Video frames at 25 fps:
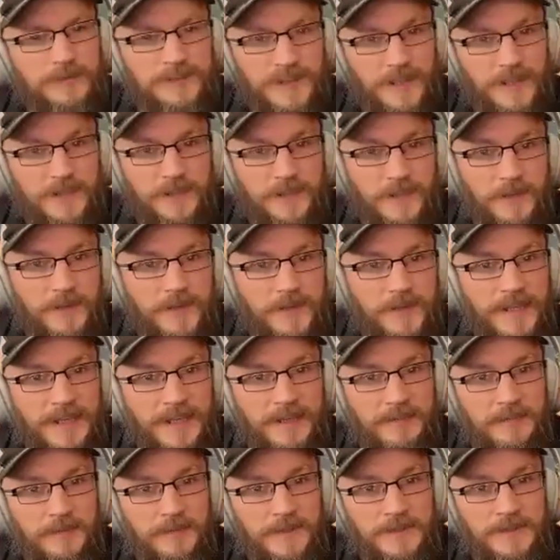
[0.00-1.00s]
side note
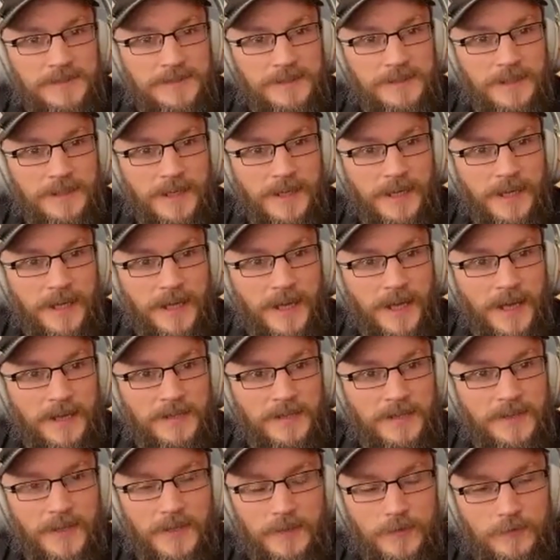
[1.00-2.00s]
here is that a
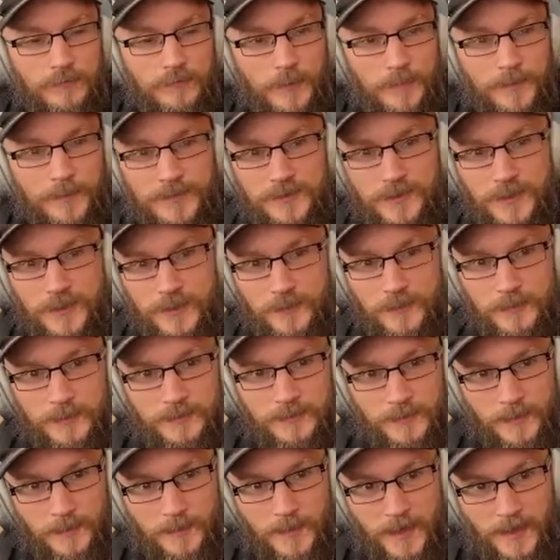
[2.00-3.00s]
guy called Robert Snook
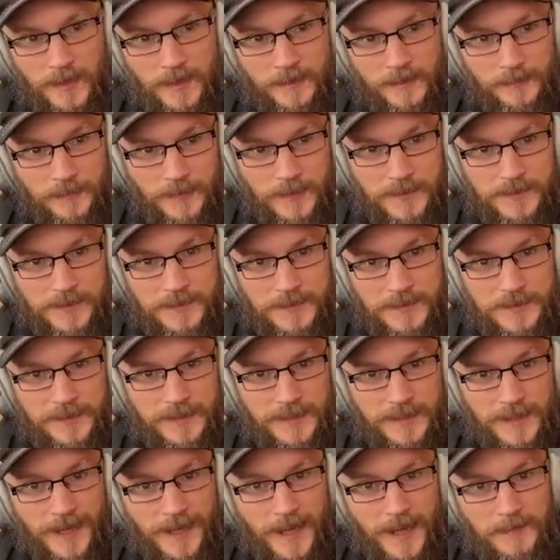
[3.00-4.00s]
was from Hungerford.
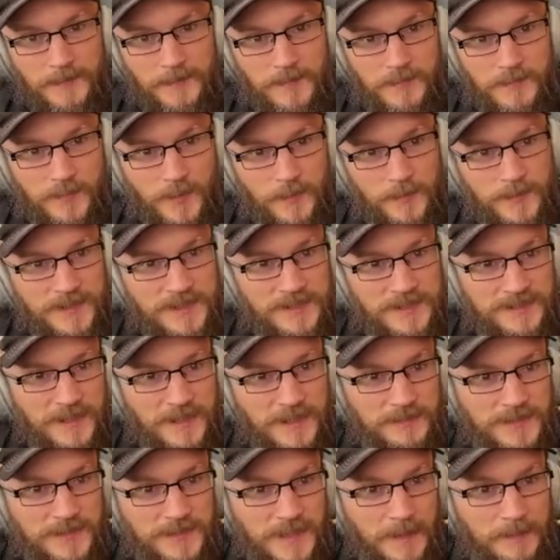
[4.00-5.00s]
Um, probably
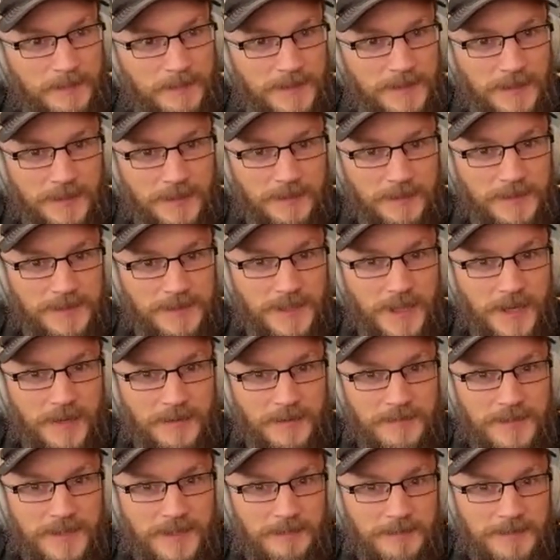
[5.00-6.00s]
deserves an episode of his
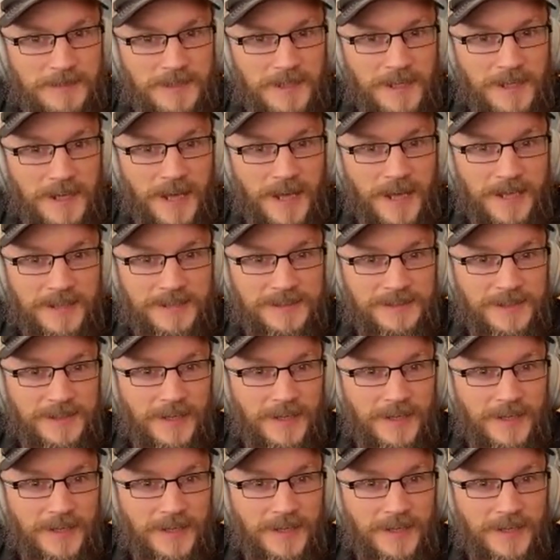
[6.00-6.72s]
own. He was the last